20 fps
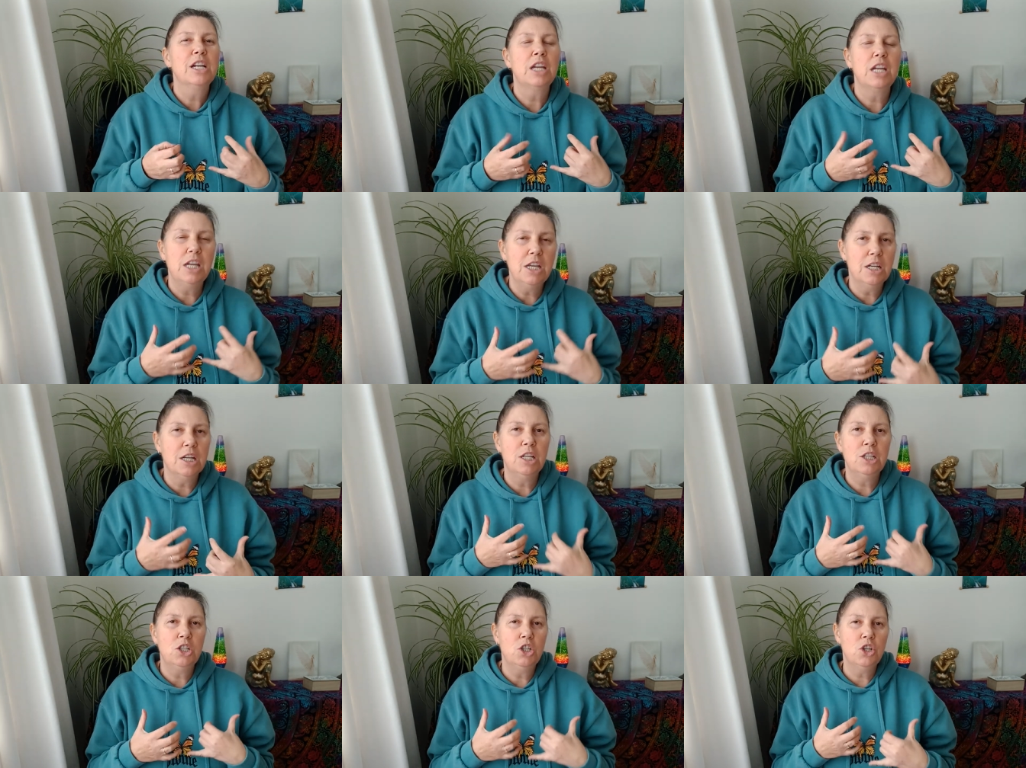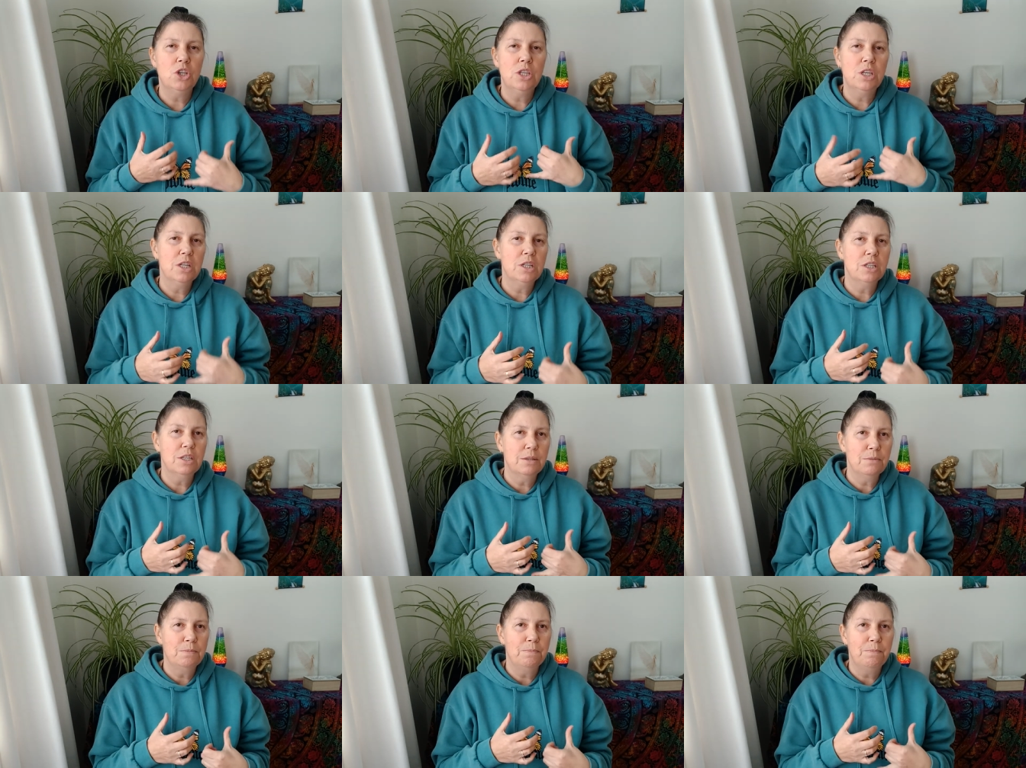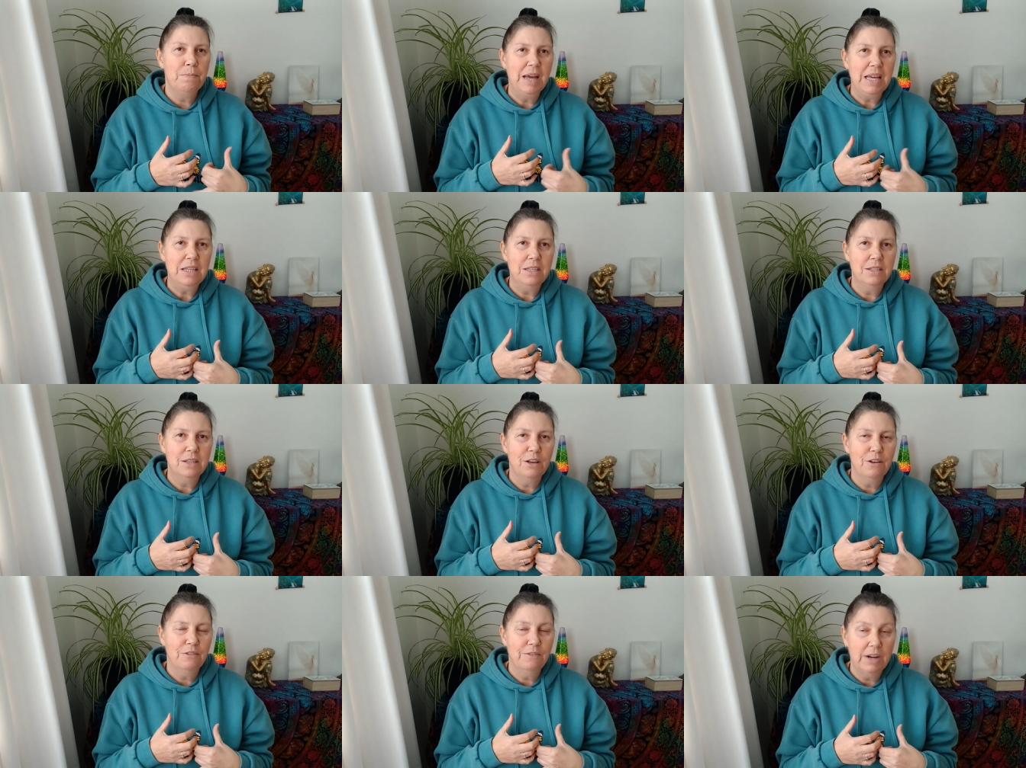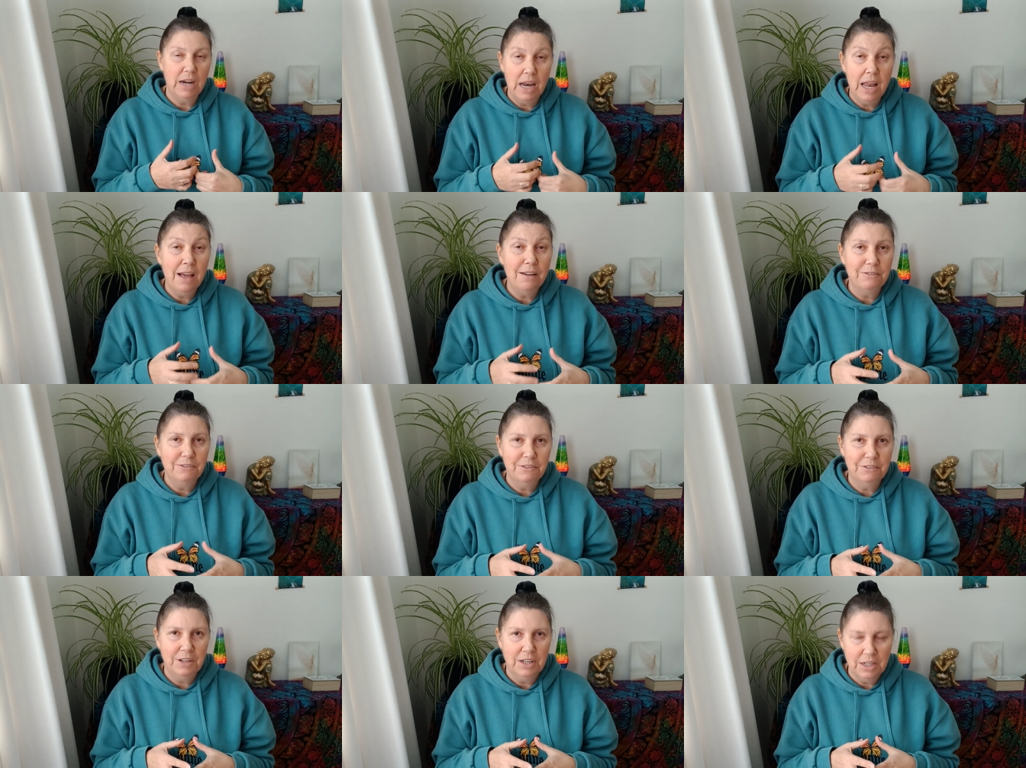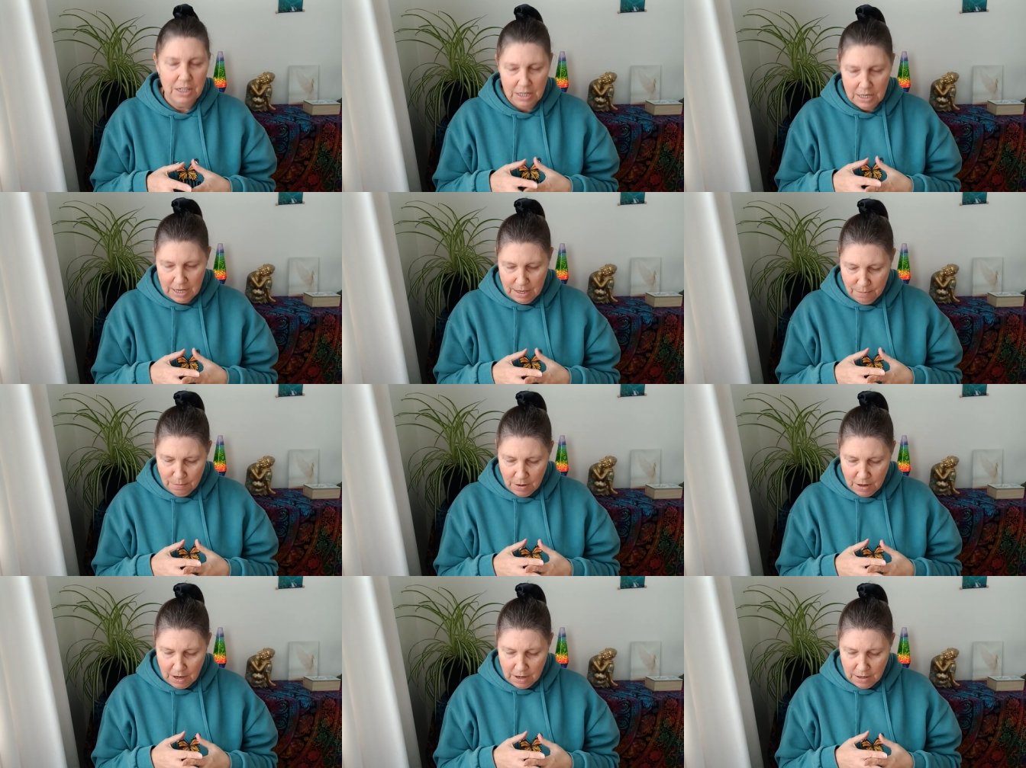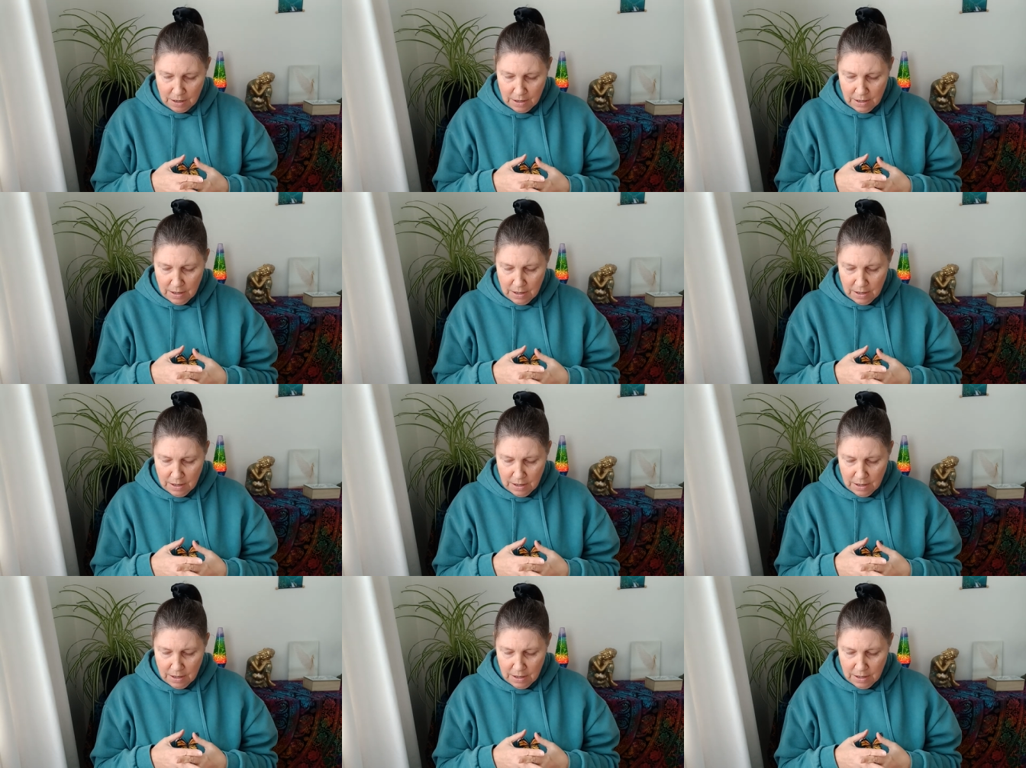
get into the space of love, Libra.